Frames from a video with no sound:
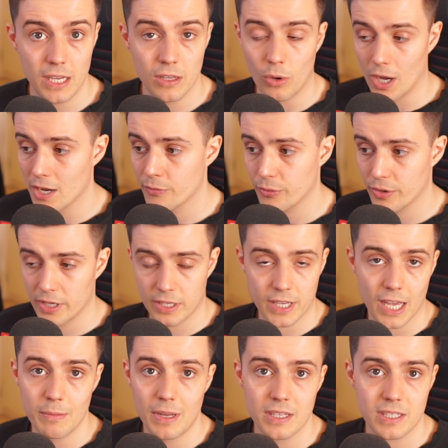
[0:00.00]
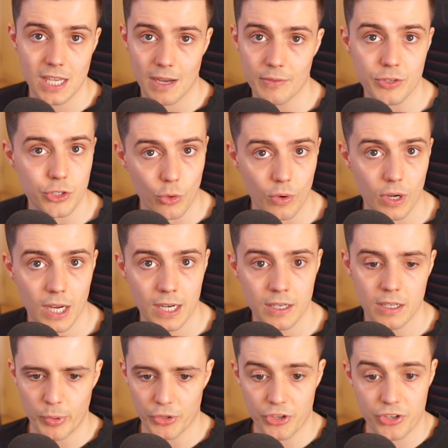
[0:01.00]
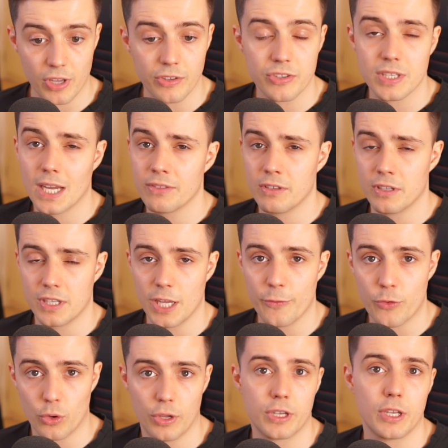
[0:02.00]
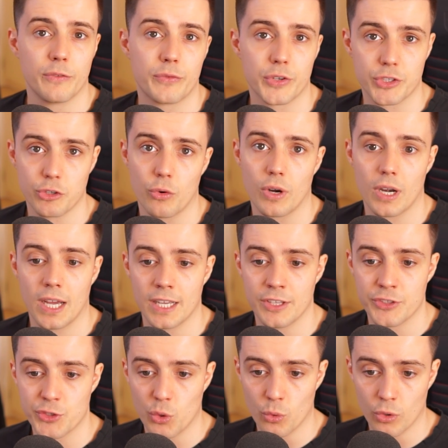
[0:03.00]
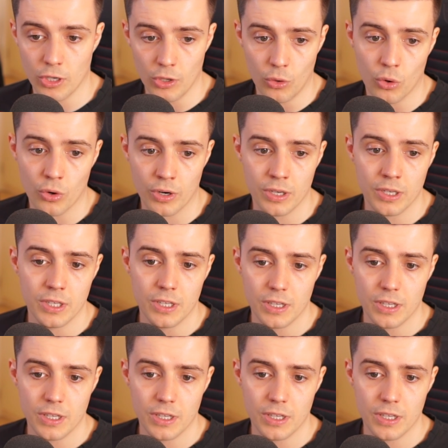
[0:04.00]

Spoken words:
Not every game needs to have a storyline, but just understand that if you're looking for storylines or lore